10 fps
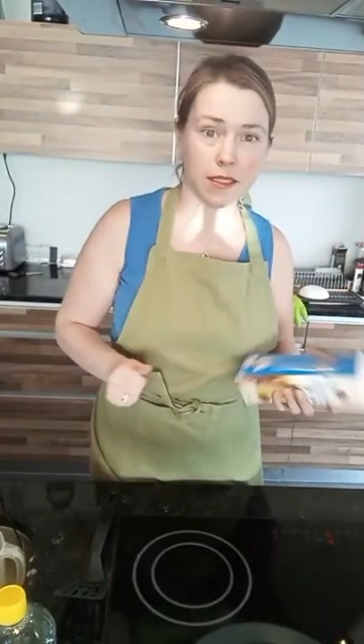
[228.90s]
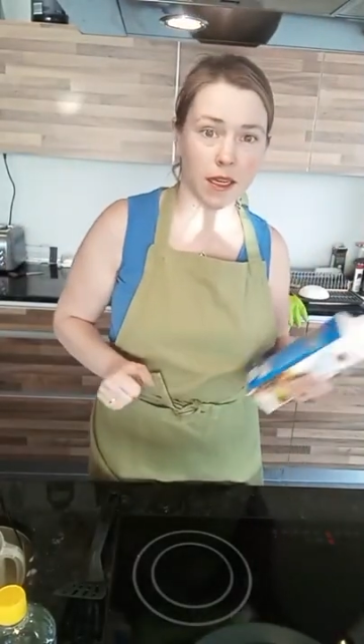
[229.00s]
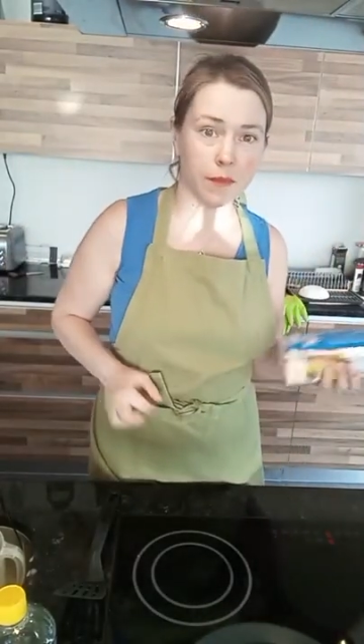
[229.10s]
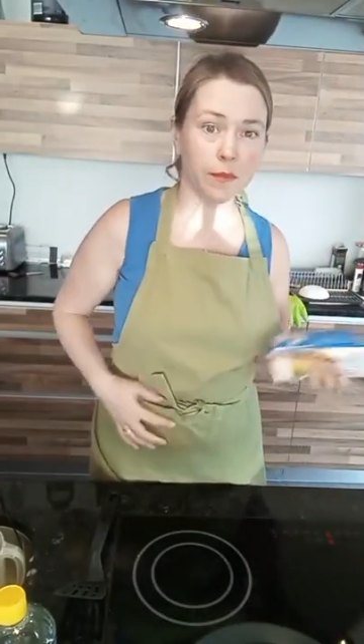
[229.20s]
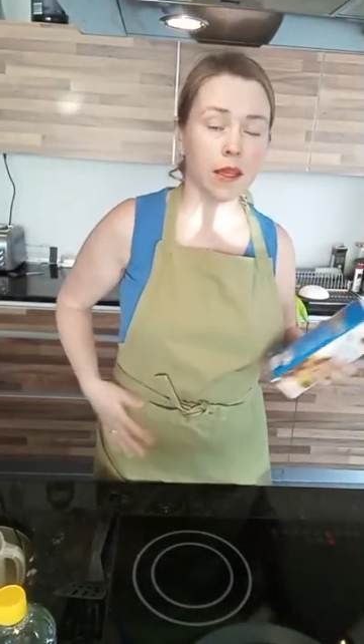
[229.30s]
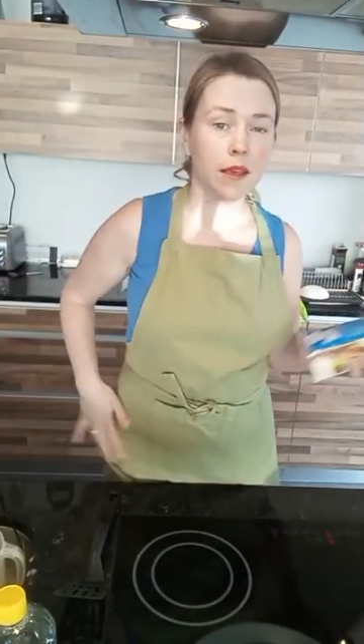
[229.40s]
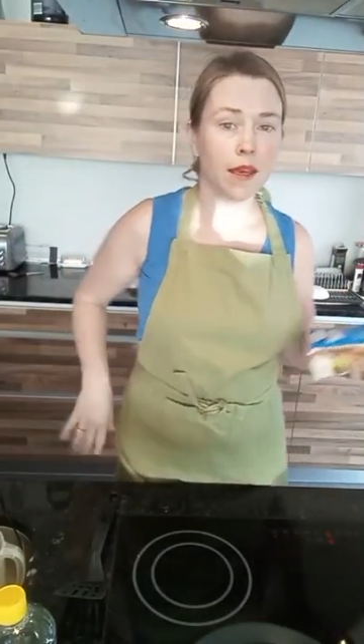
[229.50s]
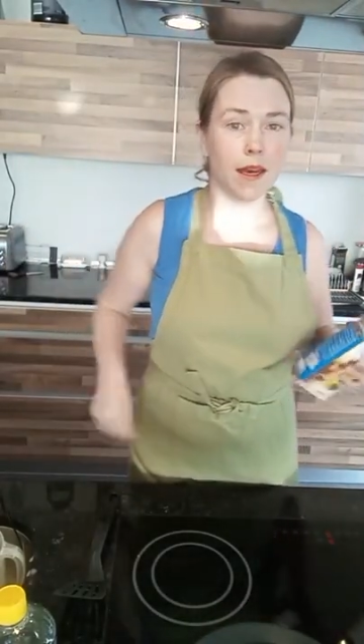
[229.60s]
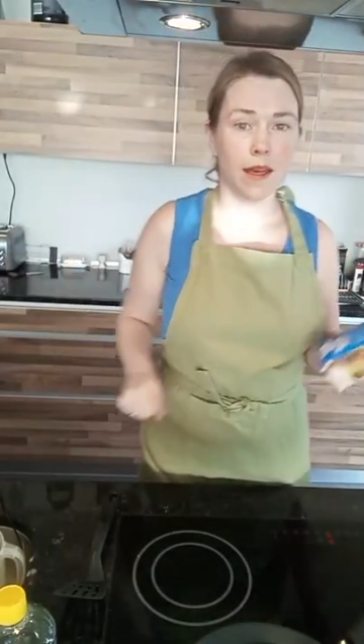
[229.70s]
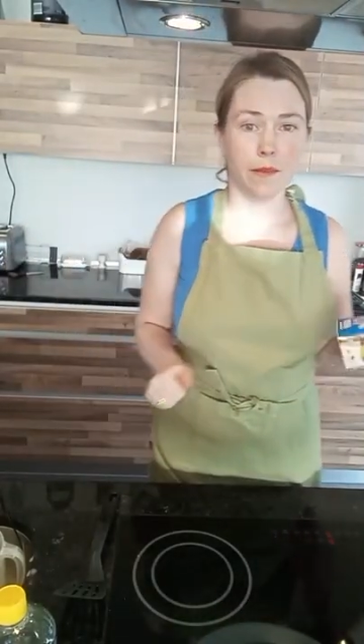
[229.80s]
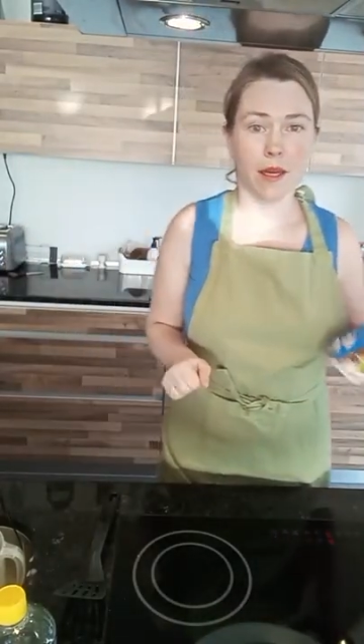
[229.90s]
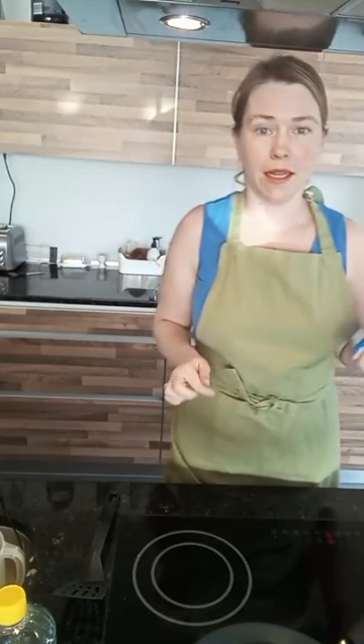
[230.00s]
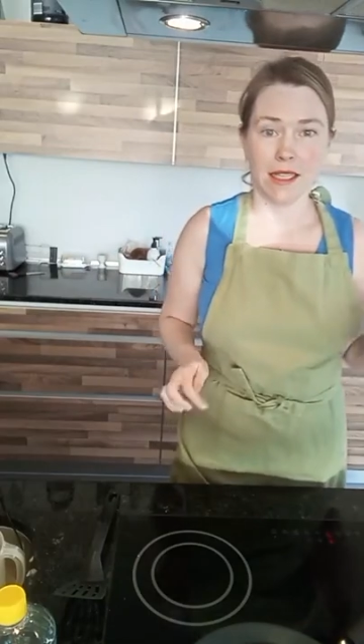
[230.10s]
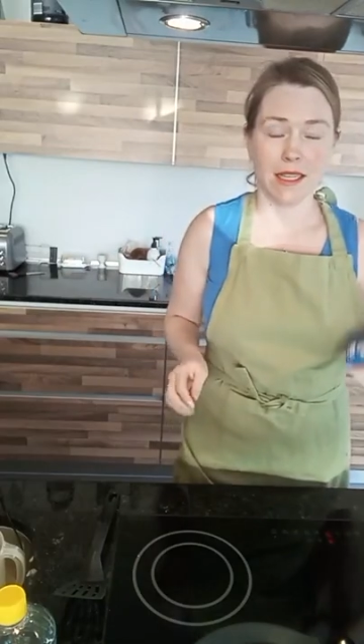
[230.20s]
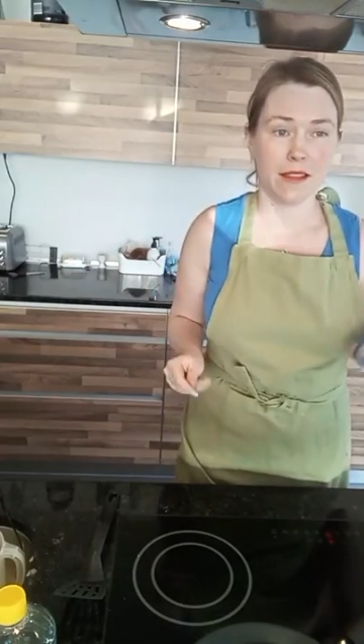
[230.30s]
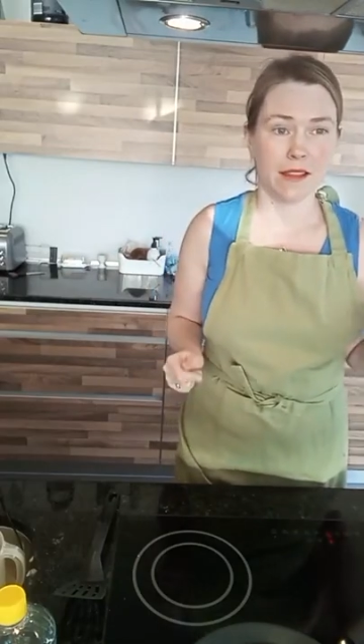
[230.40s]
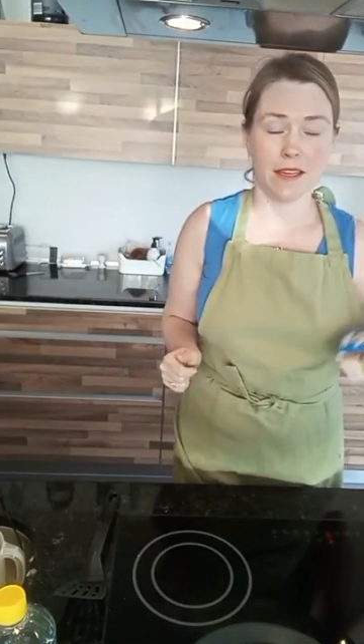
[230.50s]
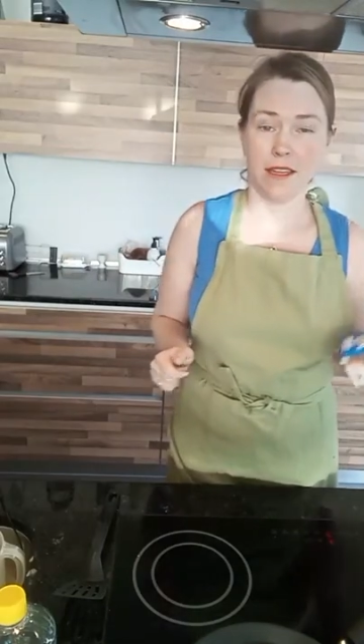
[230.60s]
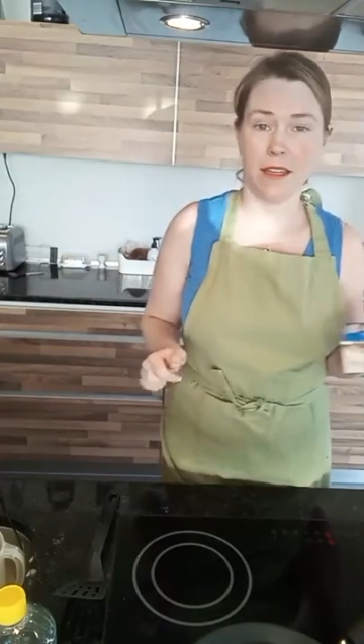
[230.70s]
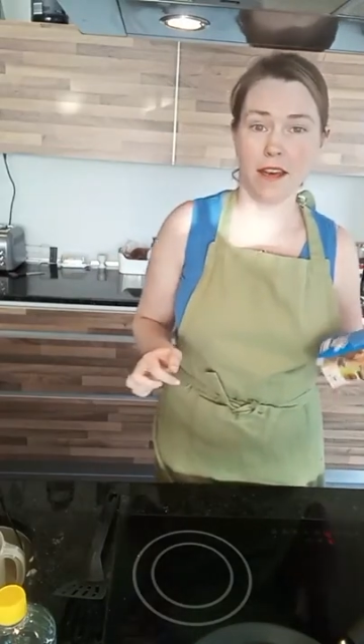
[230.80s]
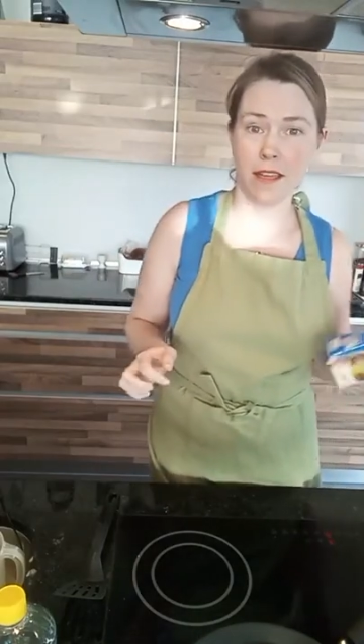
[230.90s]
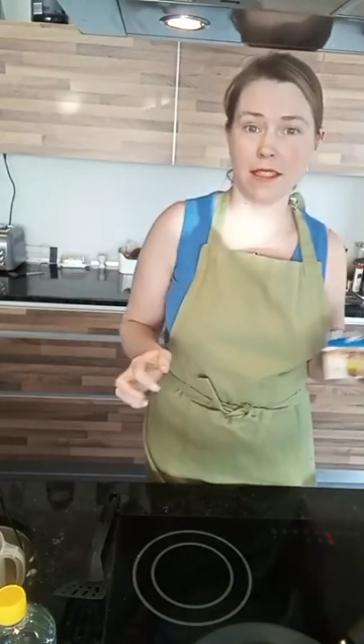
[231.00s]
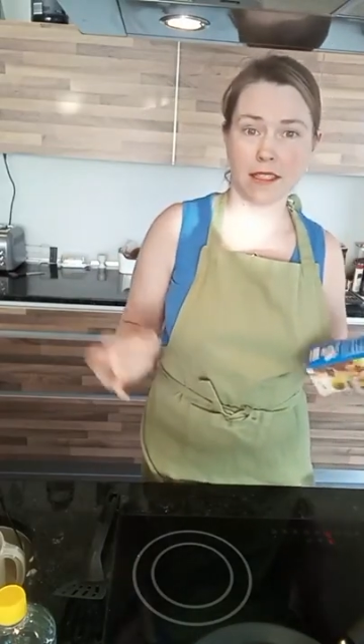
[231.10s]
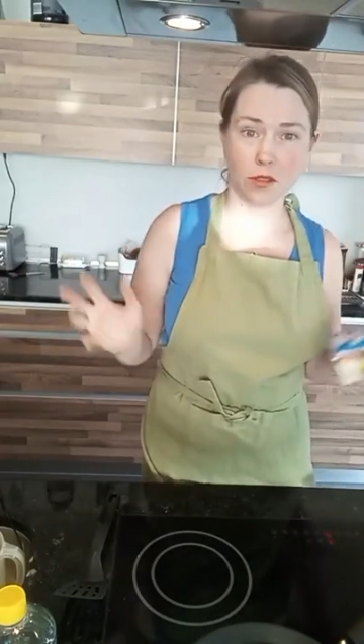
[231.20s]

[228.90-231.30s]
time, um, I need the light